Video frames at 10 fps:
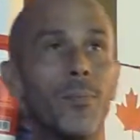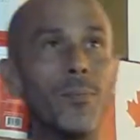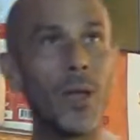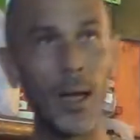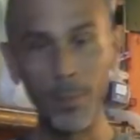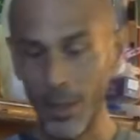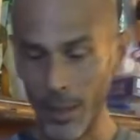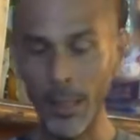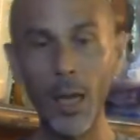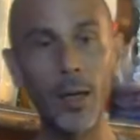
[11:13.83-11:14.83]
I'm going to
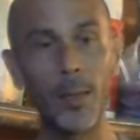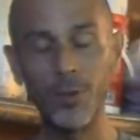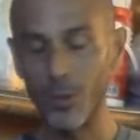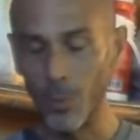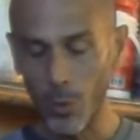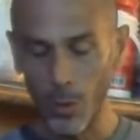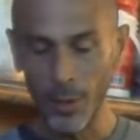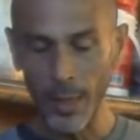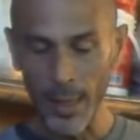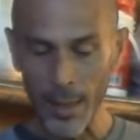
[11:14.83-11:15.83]
cut it up some
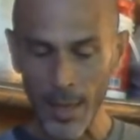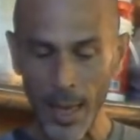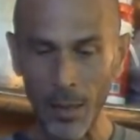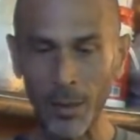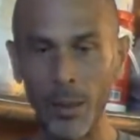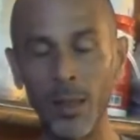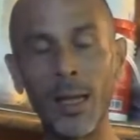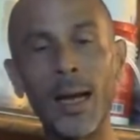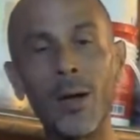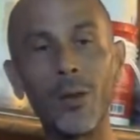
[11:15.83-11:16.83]
more, and that'll
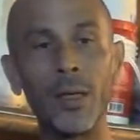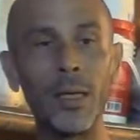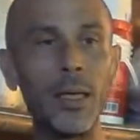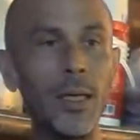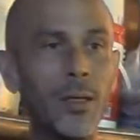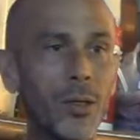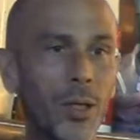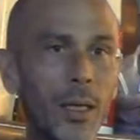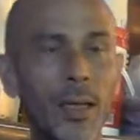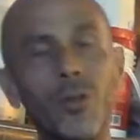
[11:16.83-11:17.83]
allow the heat to
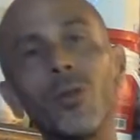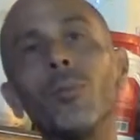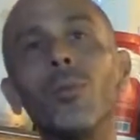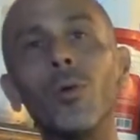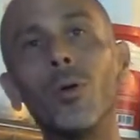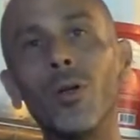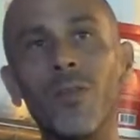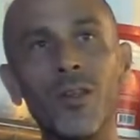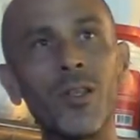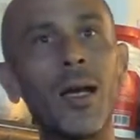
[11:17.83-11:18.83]
get to more of
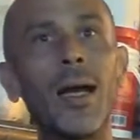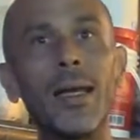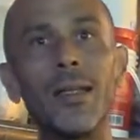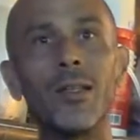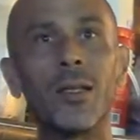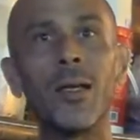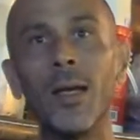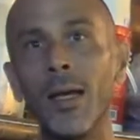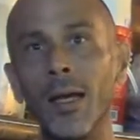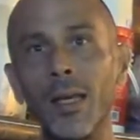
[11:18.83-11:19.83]
the sides,
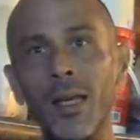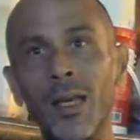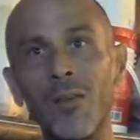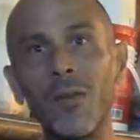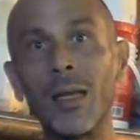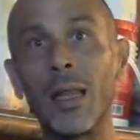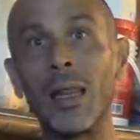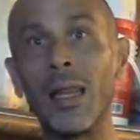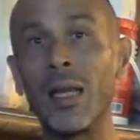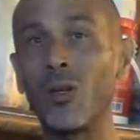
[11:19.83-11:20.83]
giving a
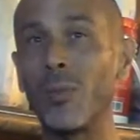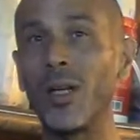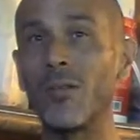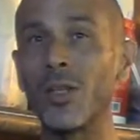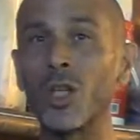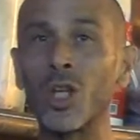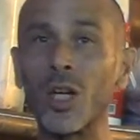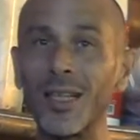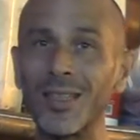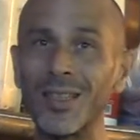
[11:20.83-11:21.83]
little bit of a
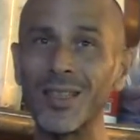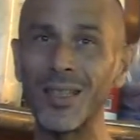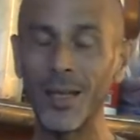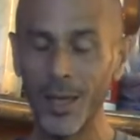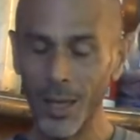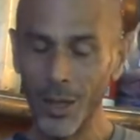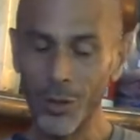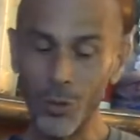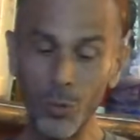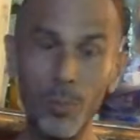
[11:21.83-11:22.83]
crust
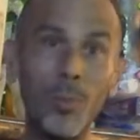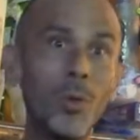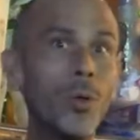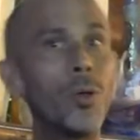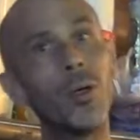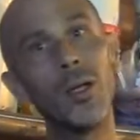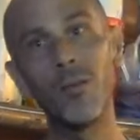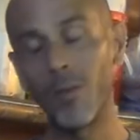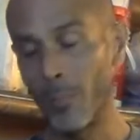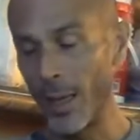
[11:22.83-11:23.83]
to more
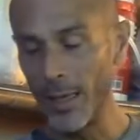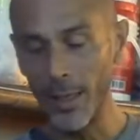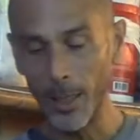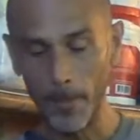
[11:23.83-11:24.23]
of the pancake,